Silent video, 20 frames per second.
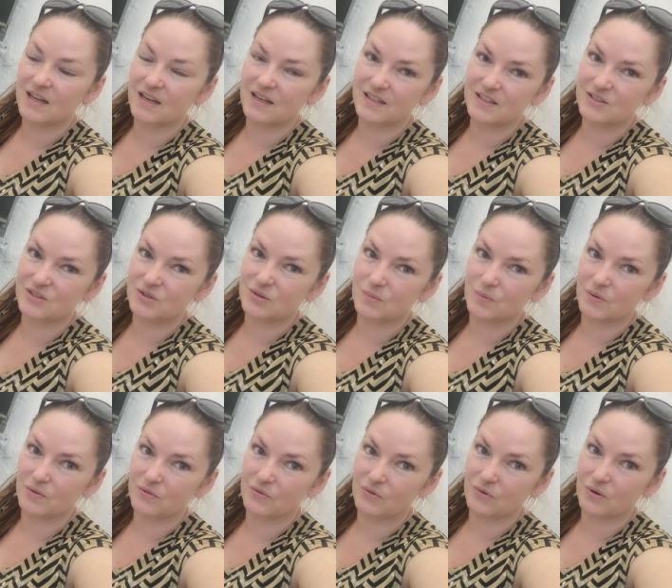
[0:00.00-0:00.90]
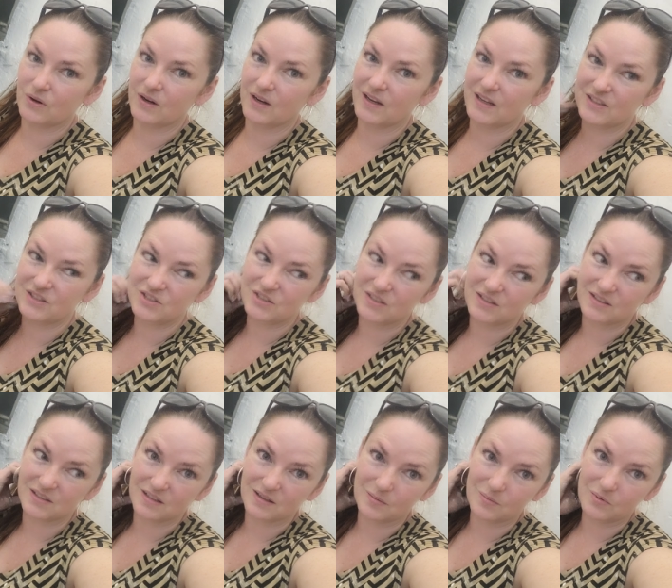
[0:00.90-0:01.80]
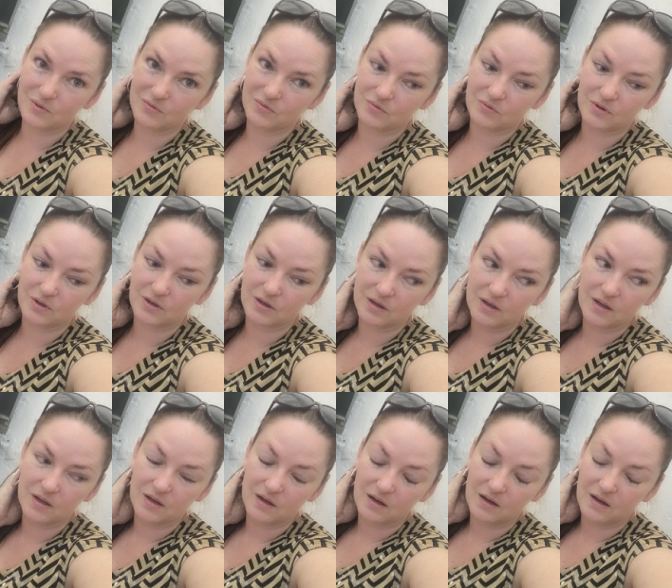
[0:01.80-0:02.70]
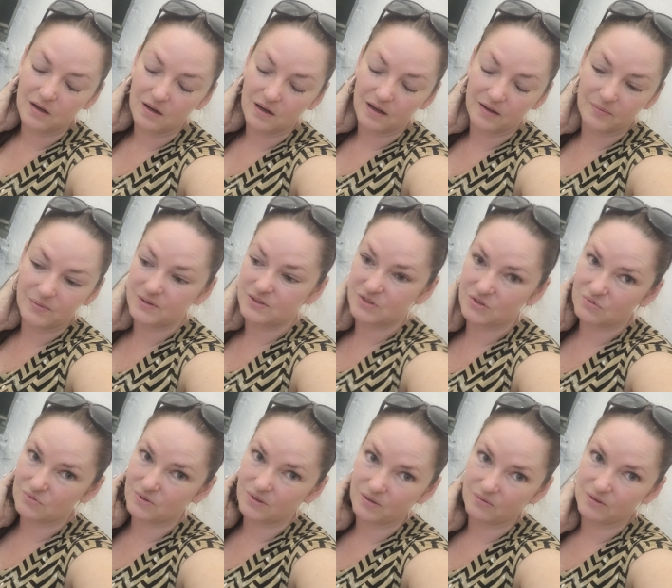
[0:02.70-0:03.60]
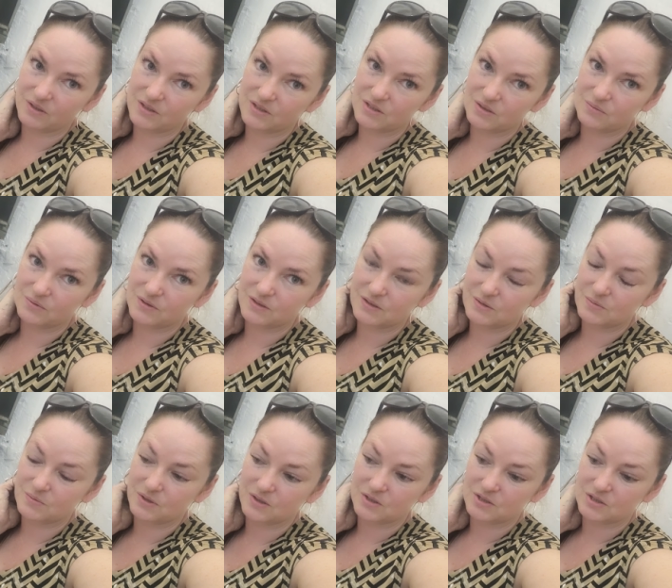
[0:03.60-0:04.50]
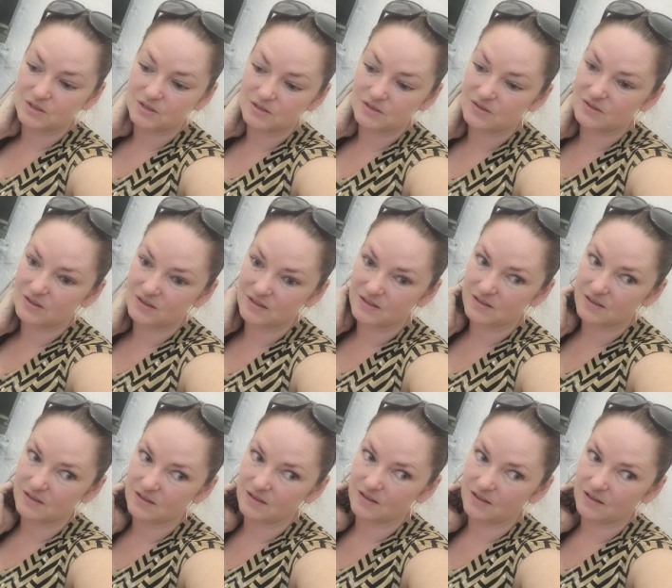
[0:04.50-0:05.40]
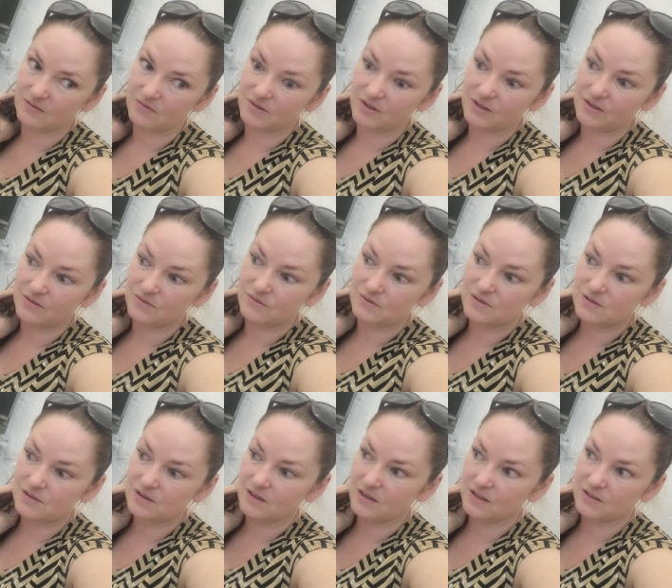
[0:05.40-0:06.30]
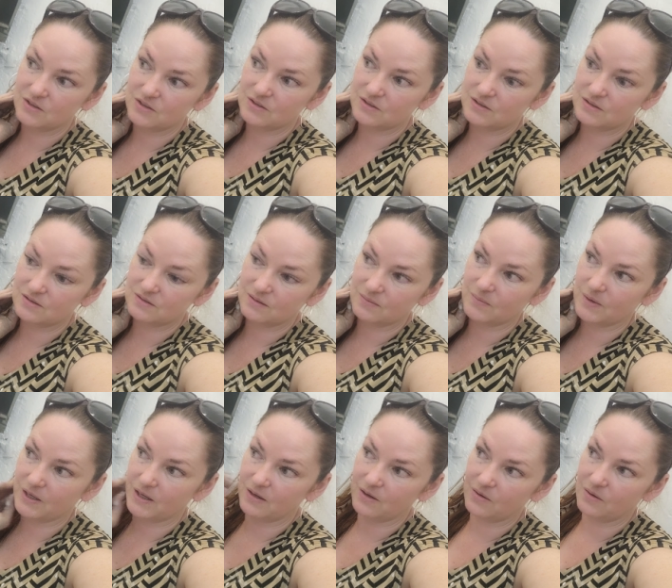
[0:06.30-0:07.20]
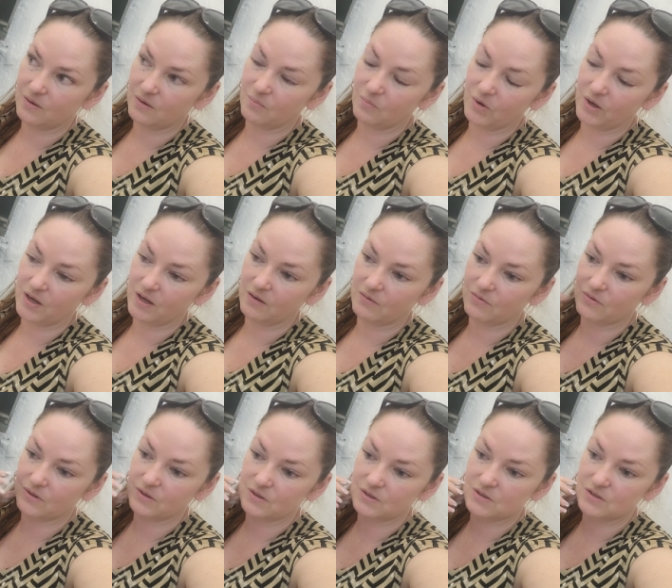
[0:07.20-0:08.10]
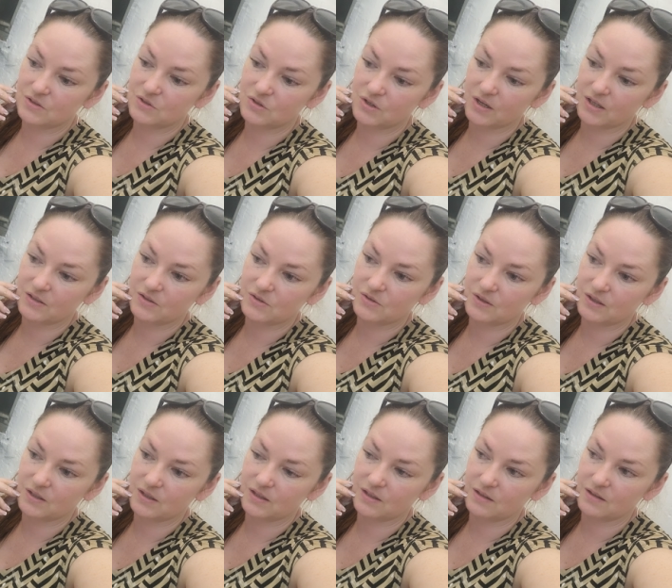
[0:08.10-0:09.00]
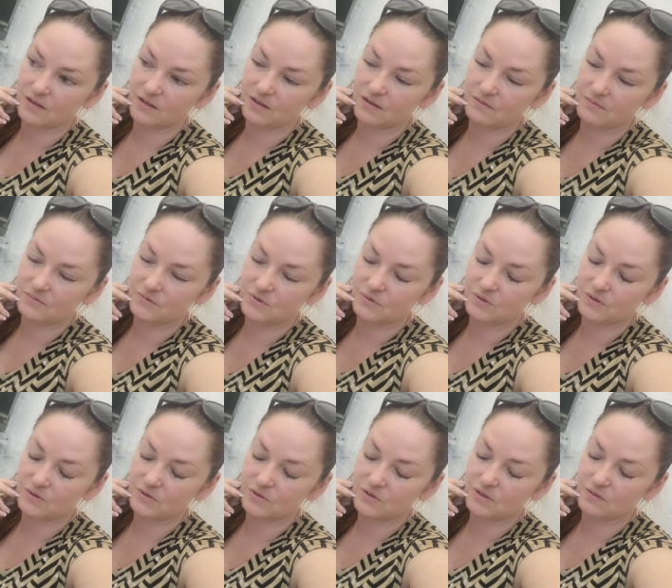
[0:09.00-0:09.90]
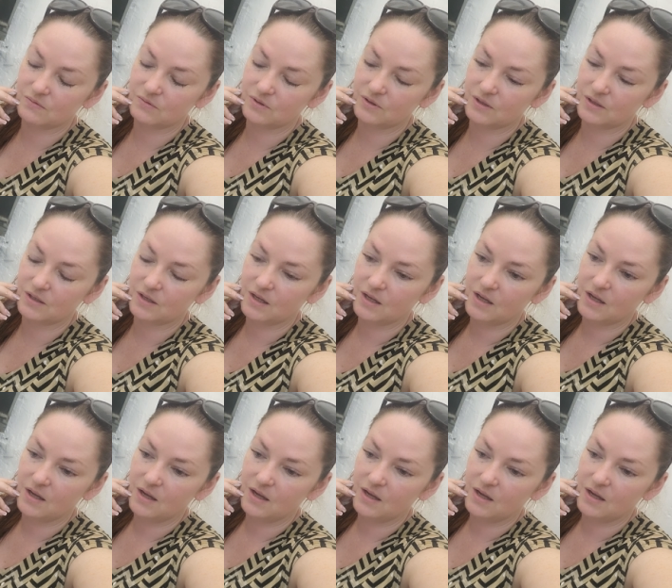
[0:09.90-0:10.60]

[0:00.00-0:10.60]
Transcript: didn't do it before. I should have done it before. I've been just really rushing with this project, so you guys didn't get any videos. And I'm waiting for this to dry so I can do other stuff with it.